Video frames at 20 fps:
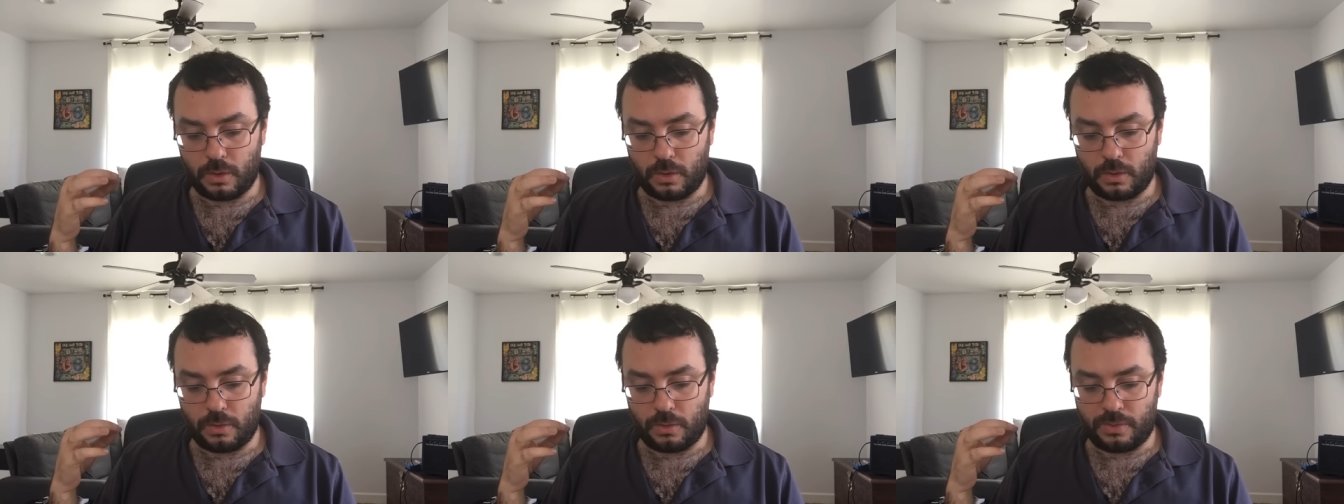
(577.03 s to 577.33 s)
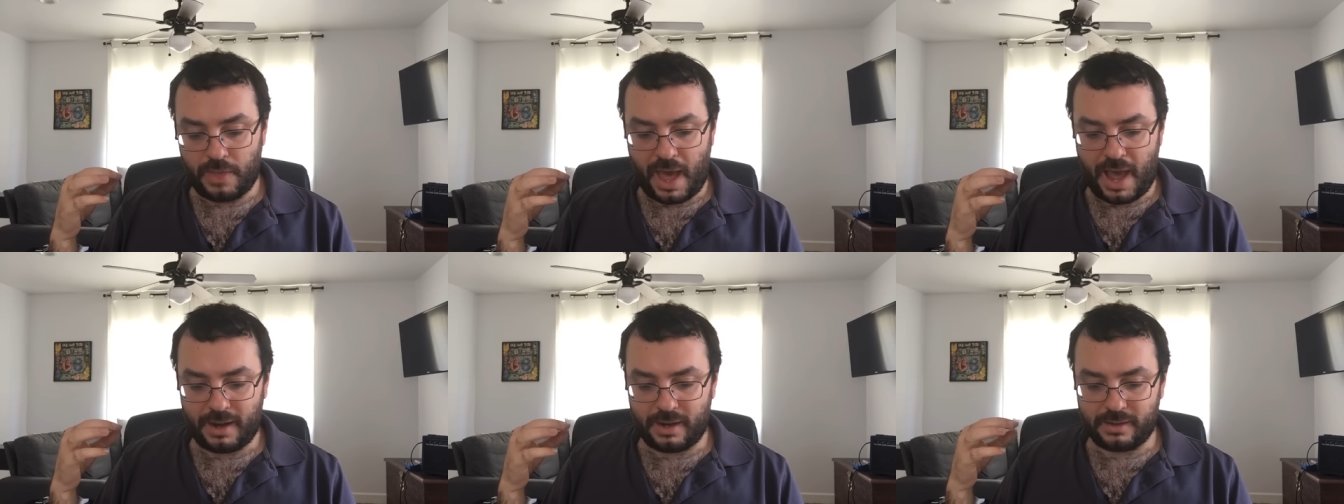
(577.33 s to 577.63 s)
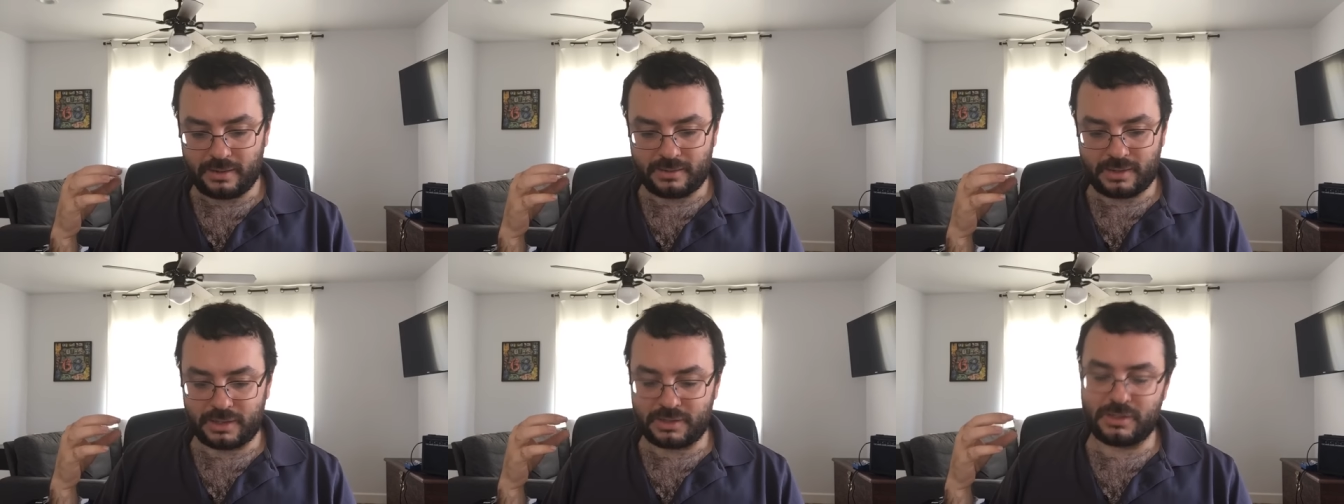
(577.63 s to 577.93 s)

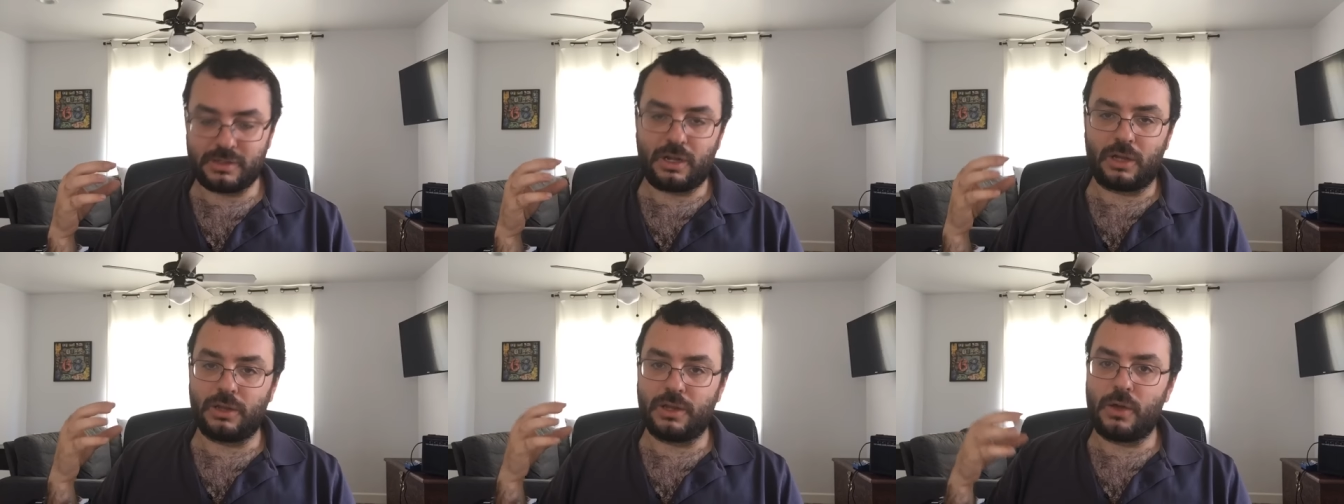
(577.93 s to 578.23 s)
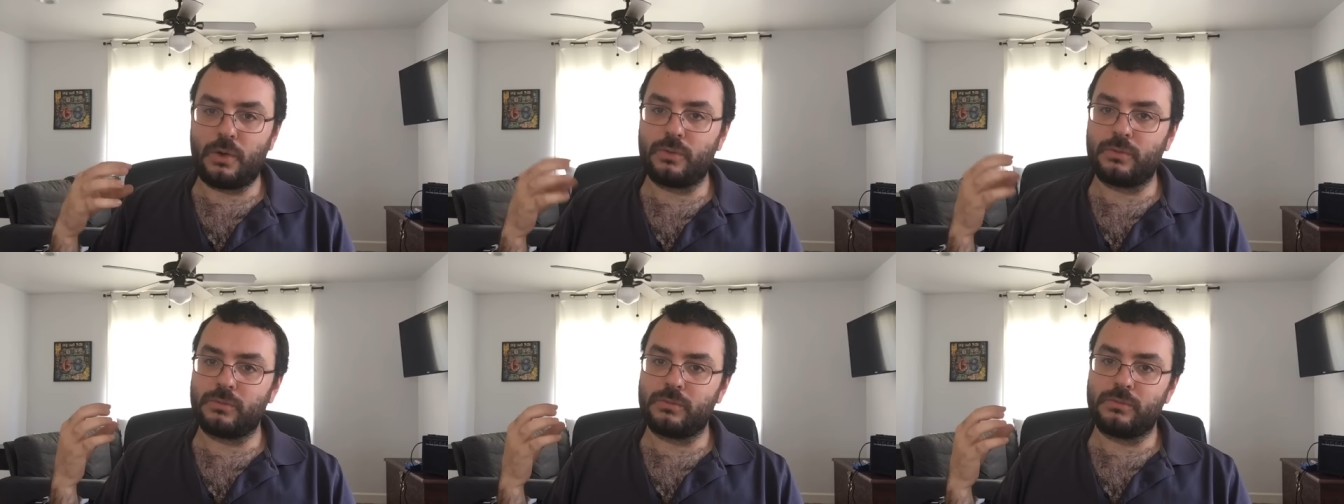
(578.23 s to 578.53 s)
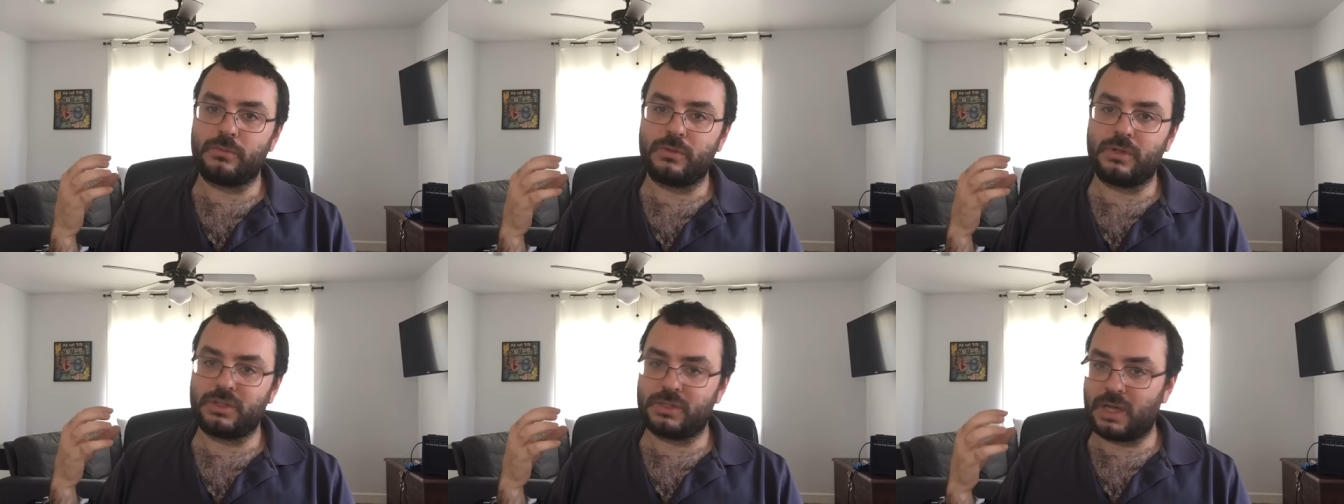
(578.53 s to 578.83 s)
that doesn't
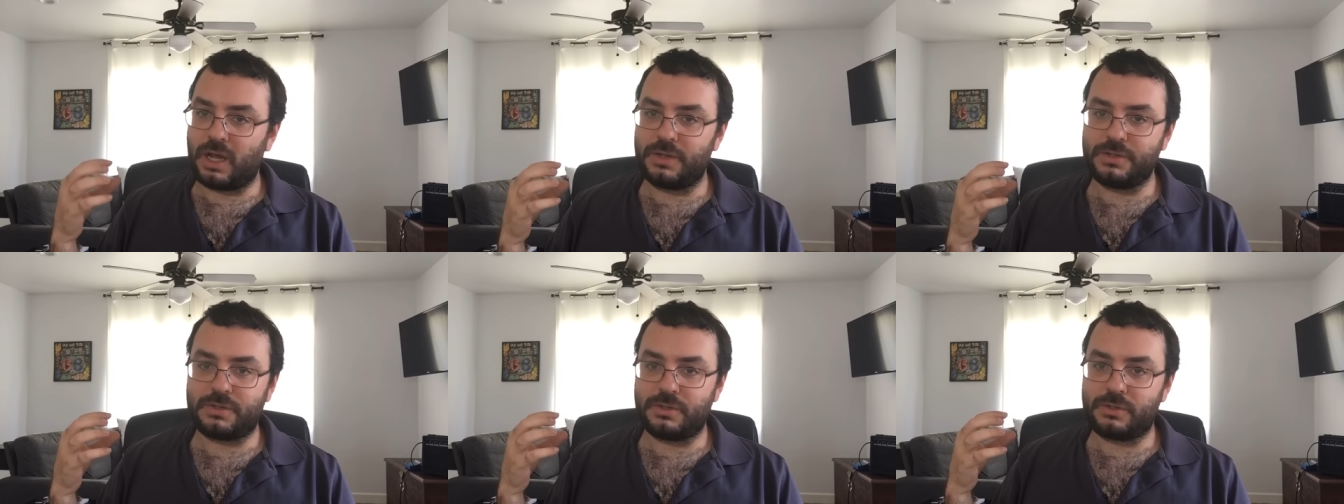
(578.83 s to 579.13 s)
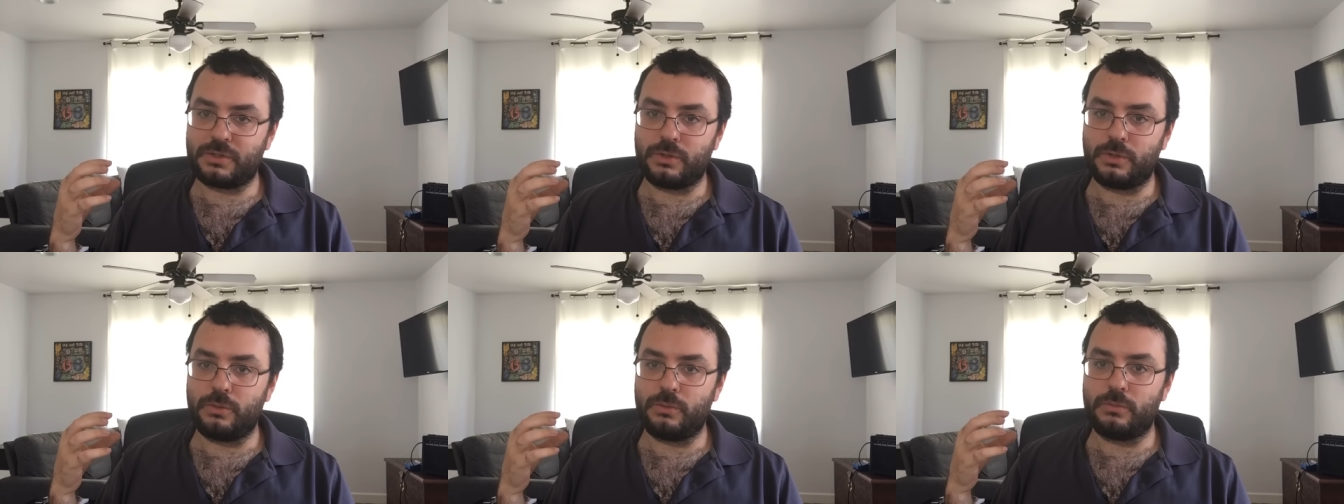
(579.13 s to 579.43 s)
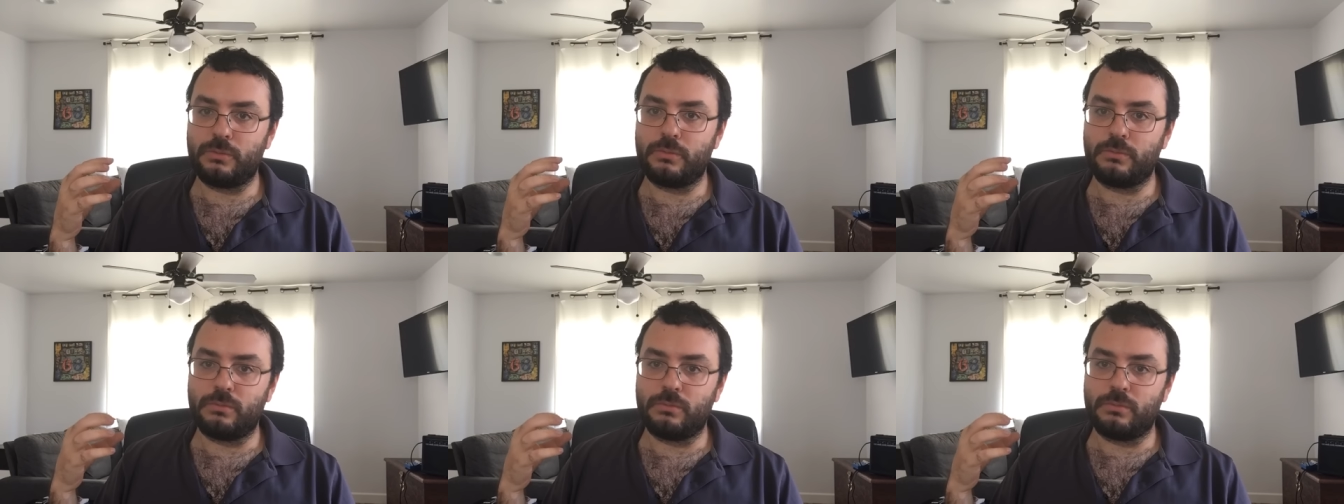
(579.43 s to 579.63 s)
alone constitute